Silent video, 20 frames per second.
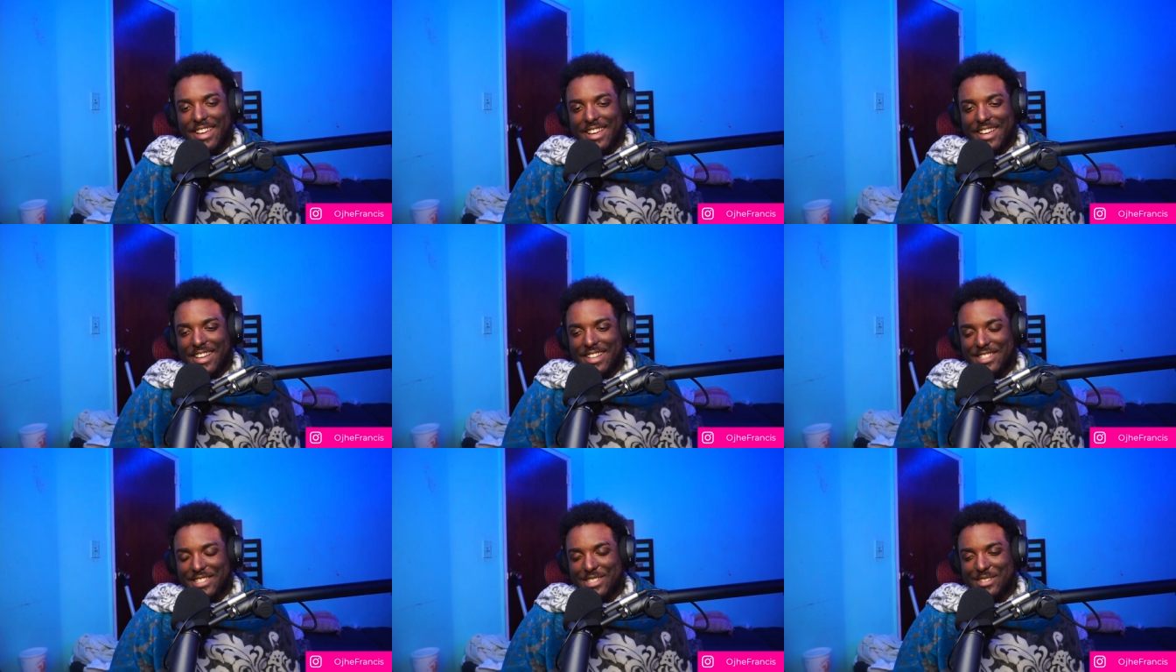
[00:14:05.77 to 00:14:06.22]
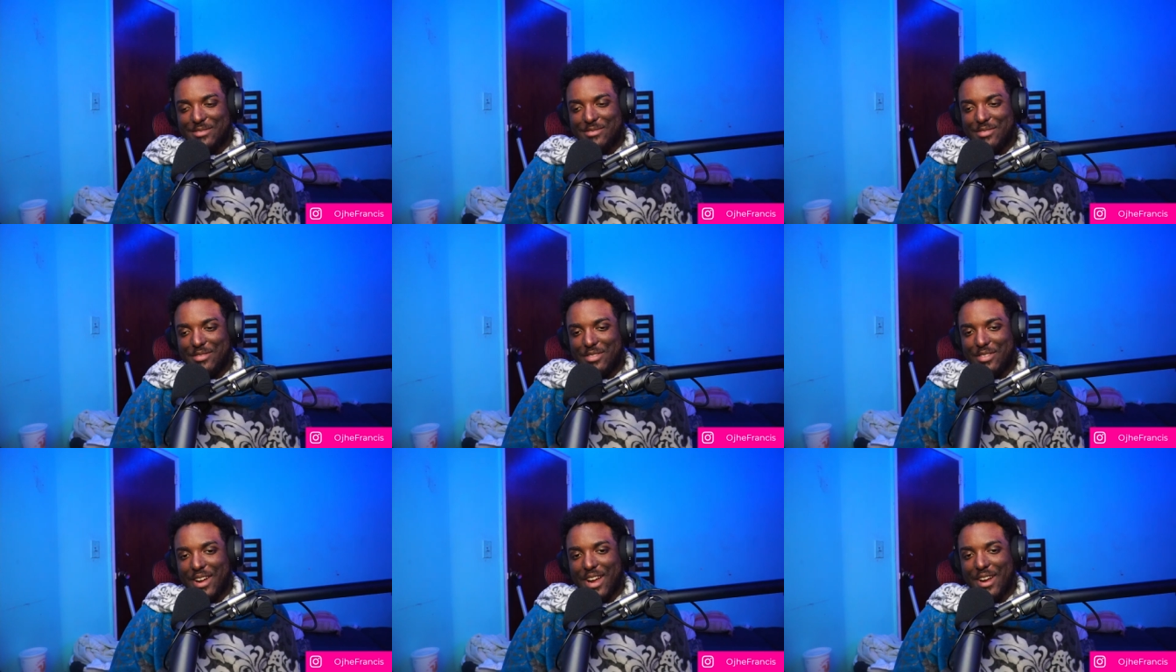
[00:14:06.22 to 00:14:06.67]
It's just
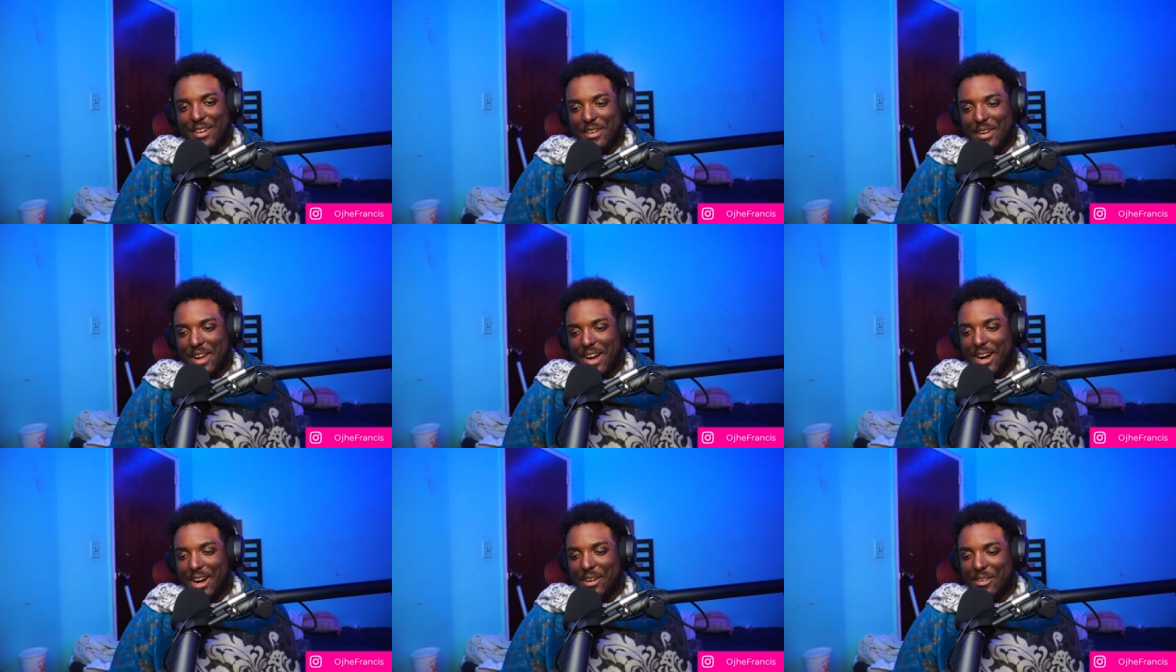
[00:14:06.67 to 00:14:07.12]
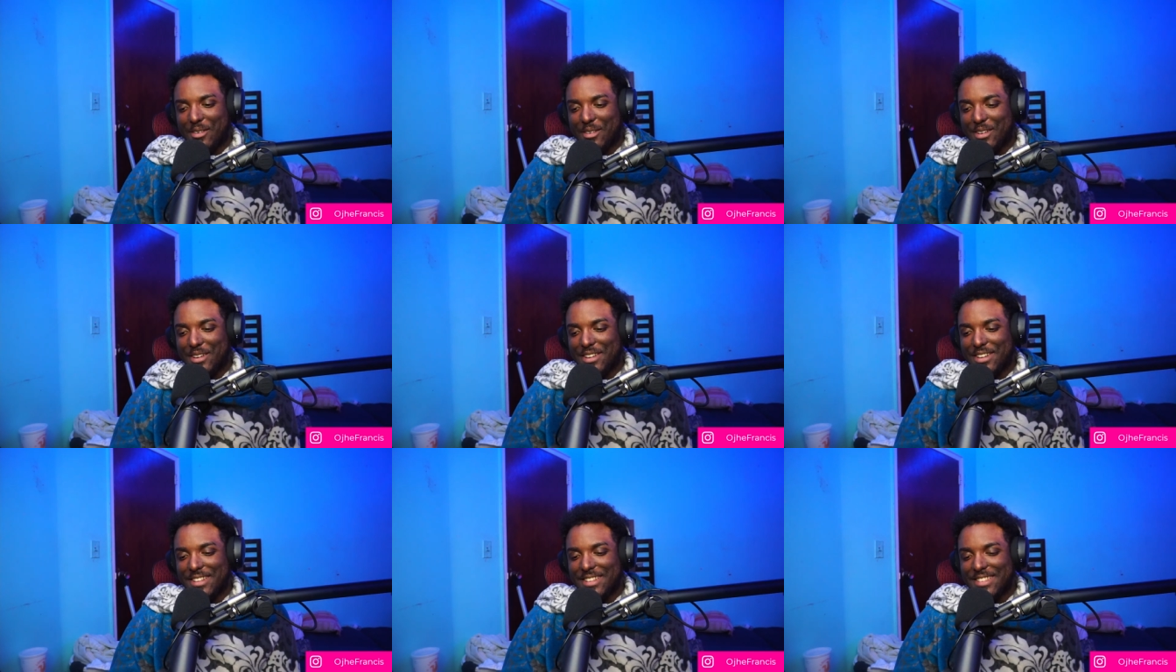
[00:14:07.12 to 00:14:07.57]
very
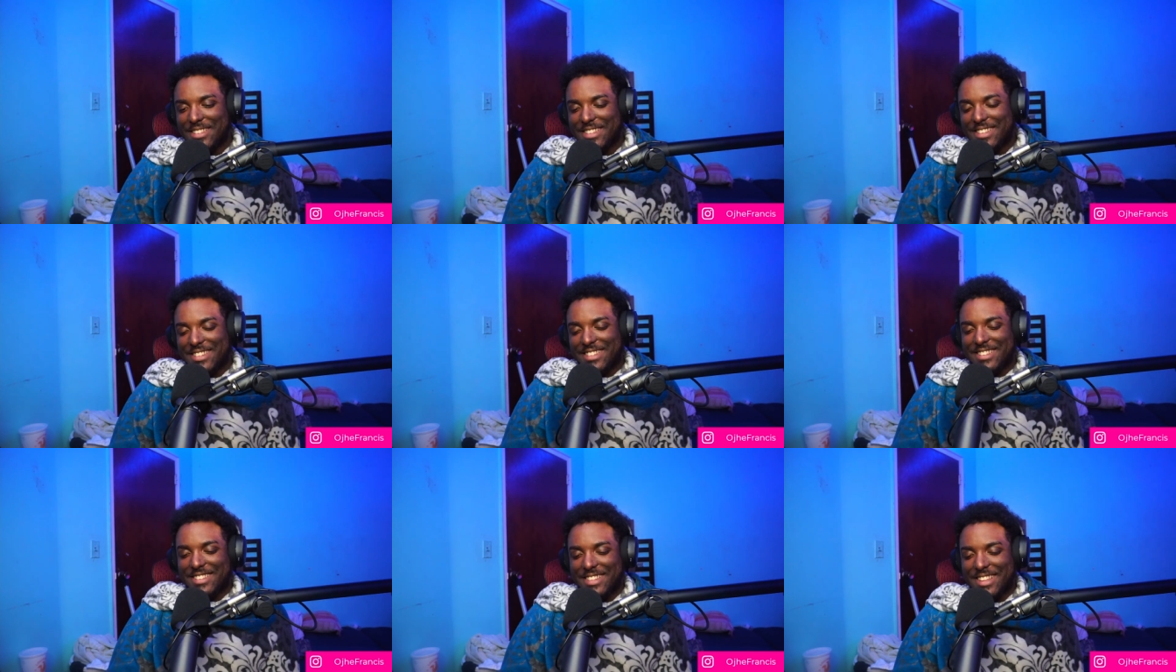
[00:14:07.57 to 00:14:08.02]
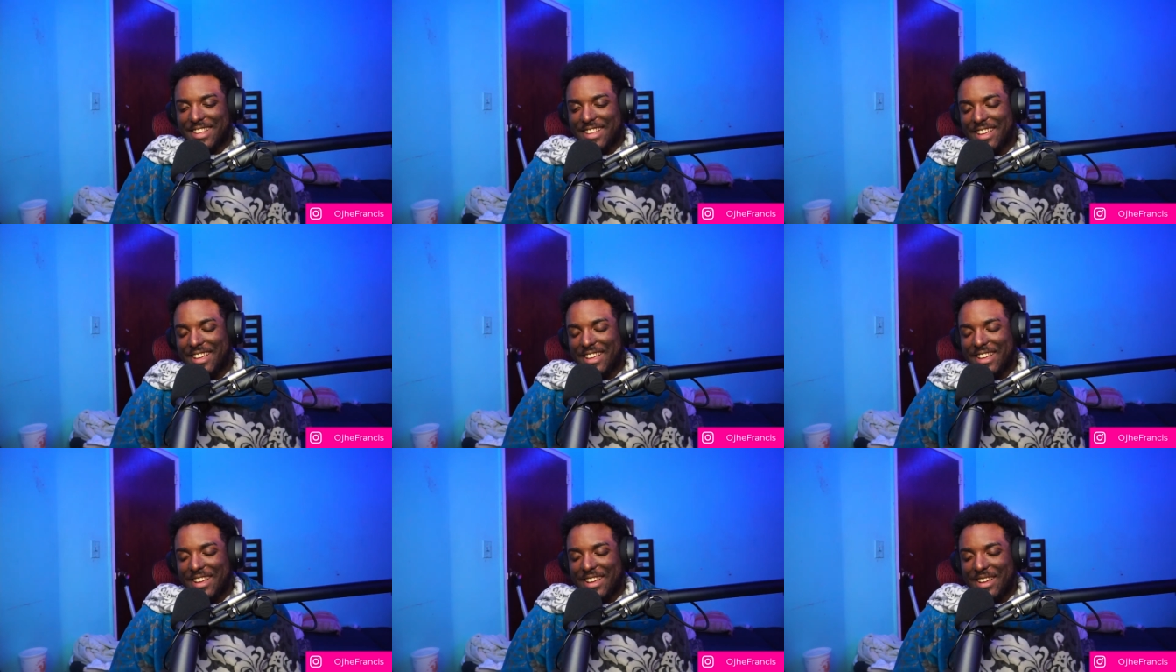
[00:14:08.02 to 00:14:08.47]
awkward.
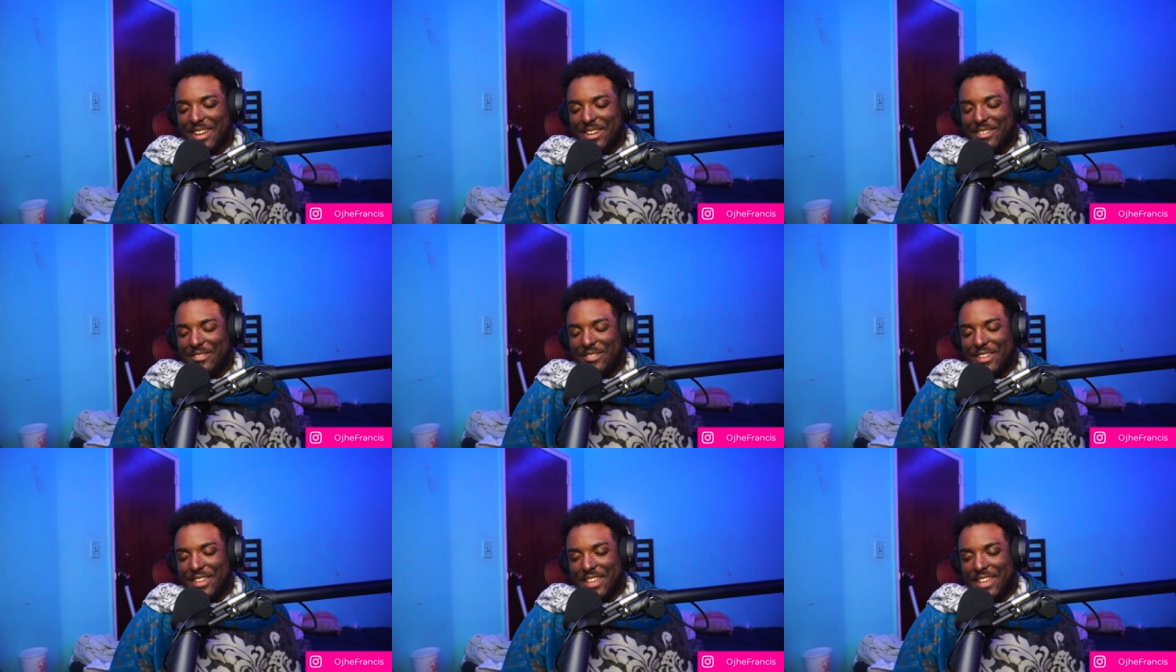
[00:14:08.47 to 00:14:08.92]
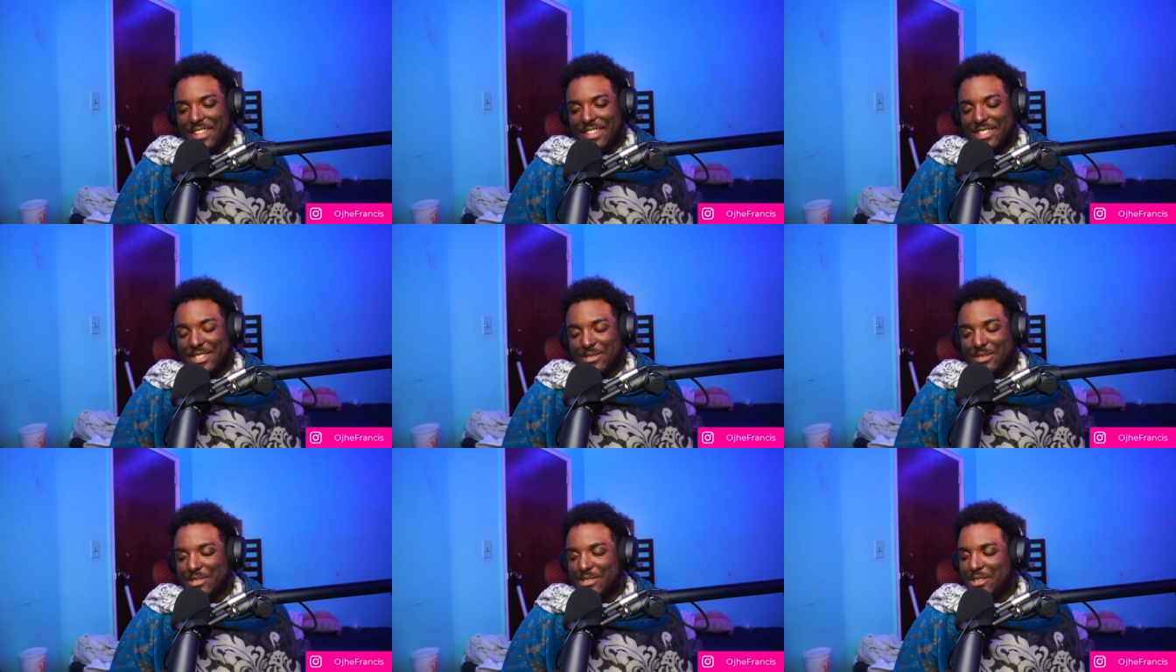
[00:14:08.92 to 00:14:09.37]
But yeah,
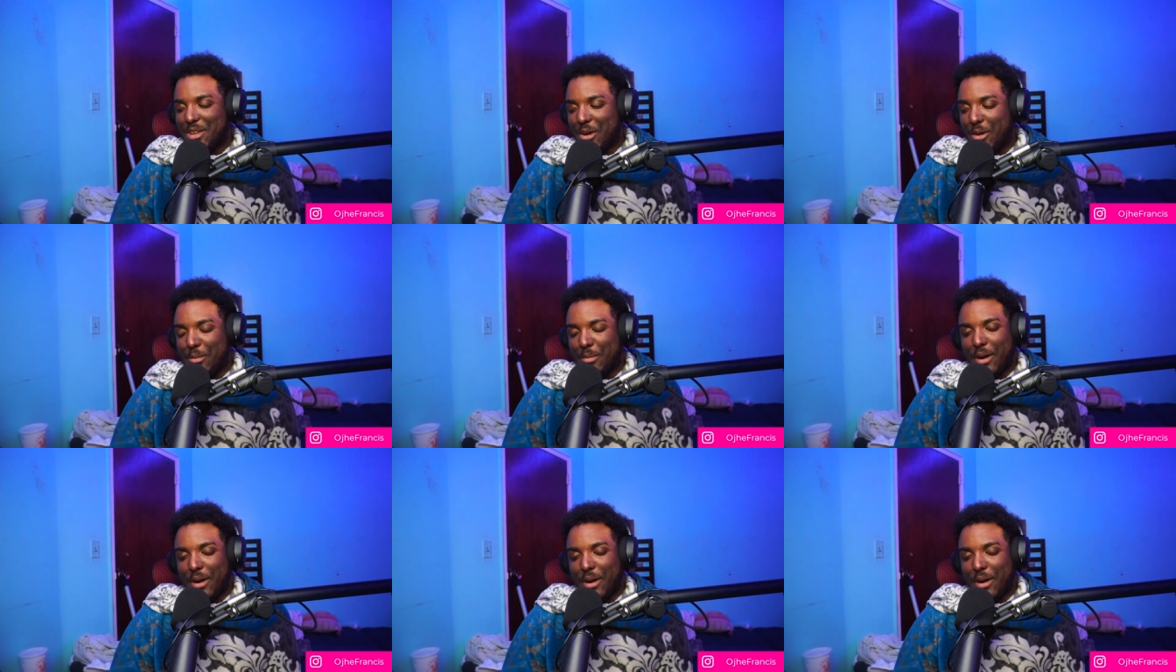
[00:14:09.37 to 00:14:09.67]
this was dope.